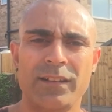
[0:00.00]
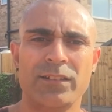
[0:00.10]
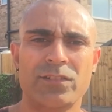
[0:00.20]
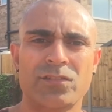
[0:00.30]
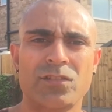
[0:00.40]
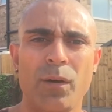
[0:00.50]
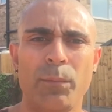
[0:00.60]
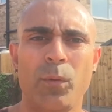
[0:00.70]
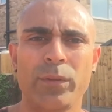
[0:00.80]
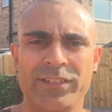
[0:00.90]
stop
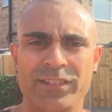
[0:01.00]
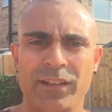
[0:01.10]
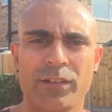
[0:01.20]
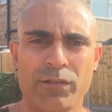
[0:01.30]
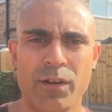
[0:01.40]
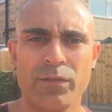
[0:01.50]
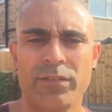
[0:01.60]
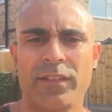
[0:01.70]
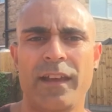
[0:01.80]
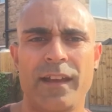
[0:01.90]
all cell growth,
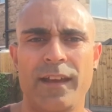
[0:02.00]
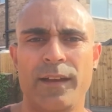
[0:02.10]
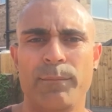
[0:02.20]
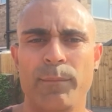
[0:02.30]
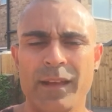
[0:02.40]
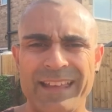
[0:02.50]
and